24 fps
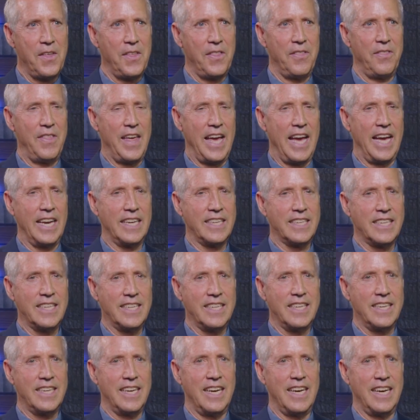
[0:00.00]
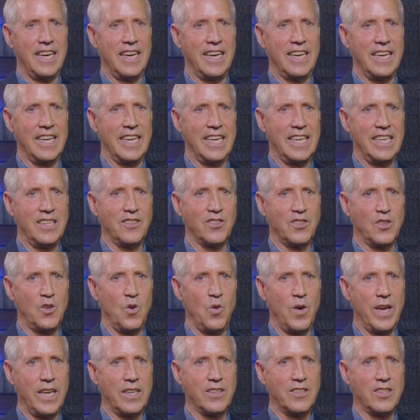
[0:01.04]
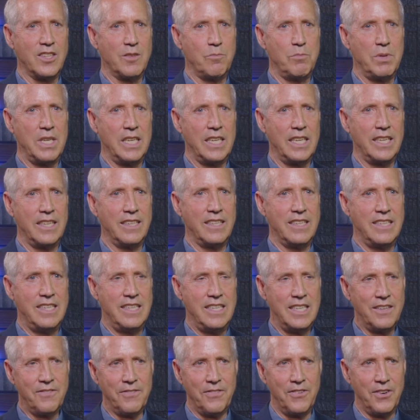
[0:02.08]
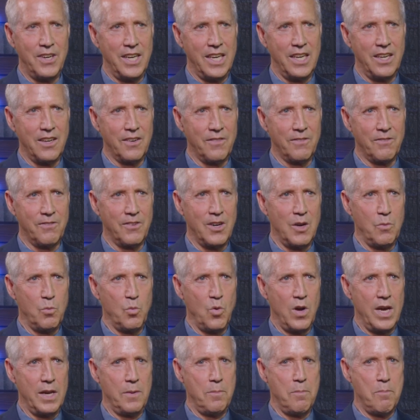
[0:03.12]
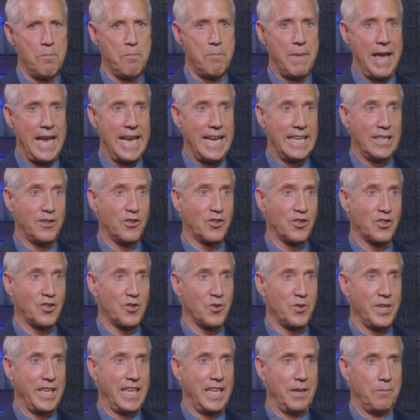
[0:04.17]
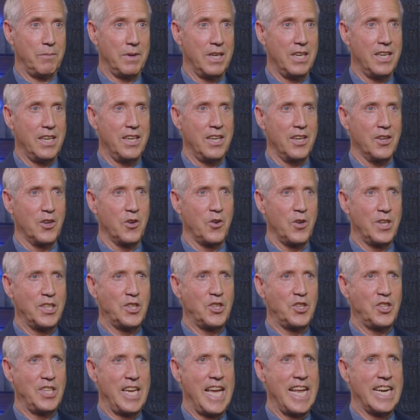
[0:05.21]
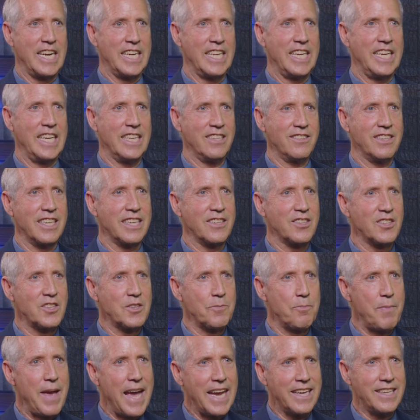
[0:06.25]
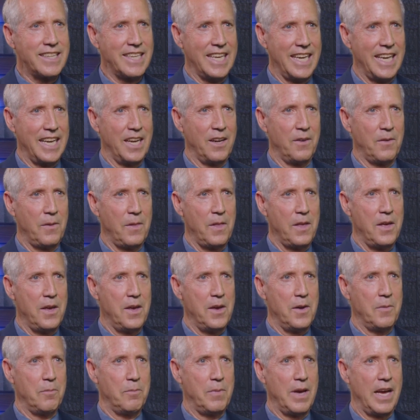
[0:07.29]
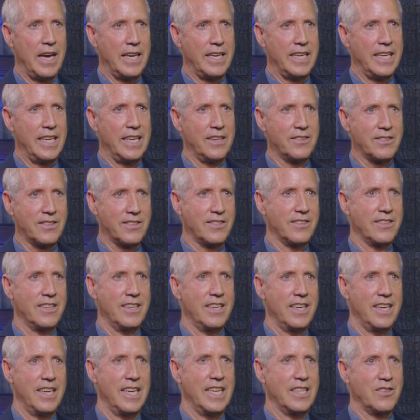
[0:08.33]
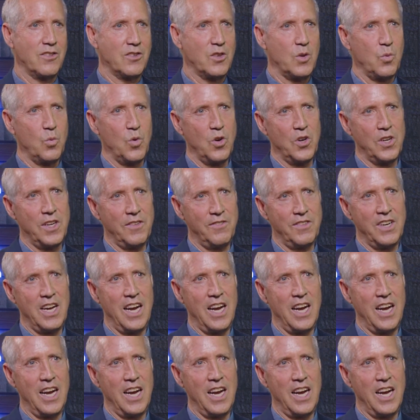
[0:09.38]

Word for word: that uh, is going to be different from what mainstream Christianity is expecting, mm. but it's, it's the word of